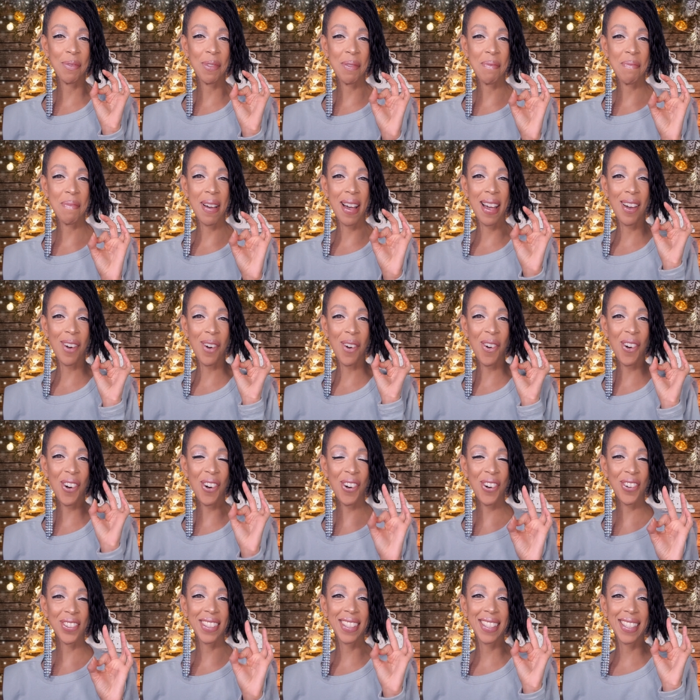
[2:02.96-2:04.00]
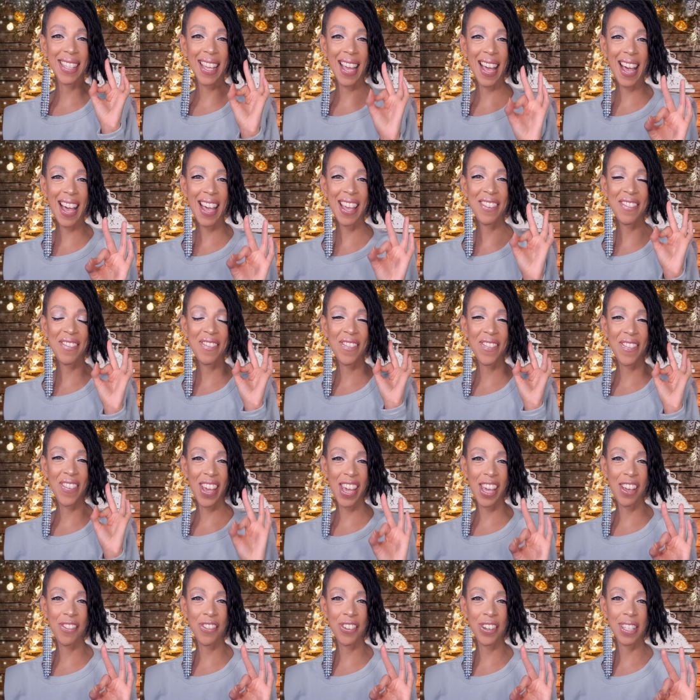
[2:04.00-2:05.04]
of my all-time
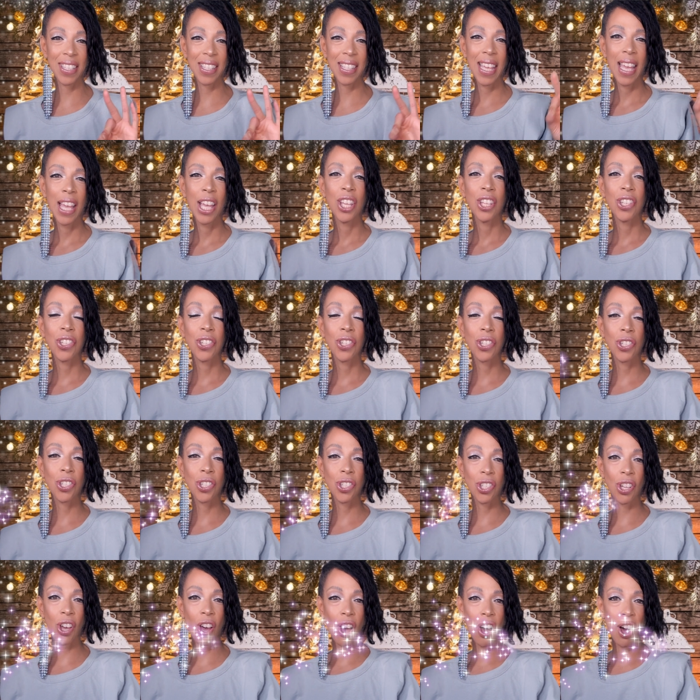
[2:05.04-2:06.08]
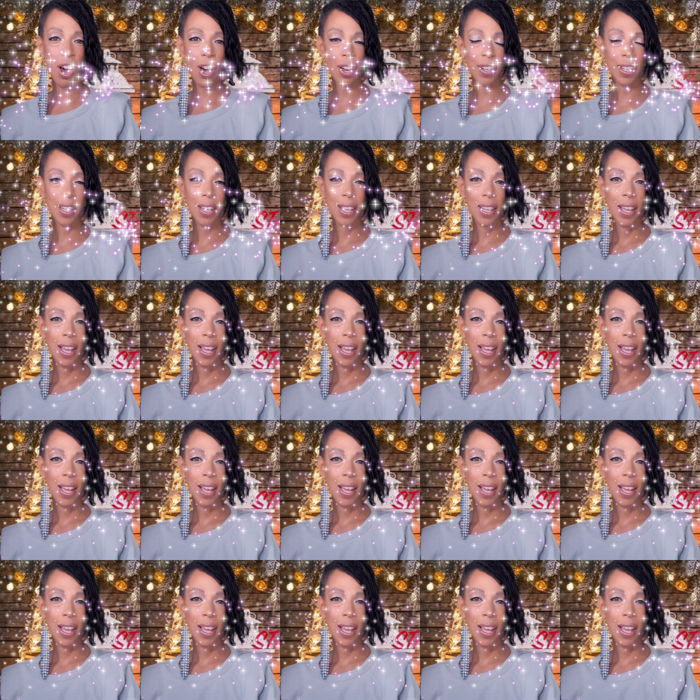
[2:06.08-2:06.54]
favorites, Staud.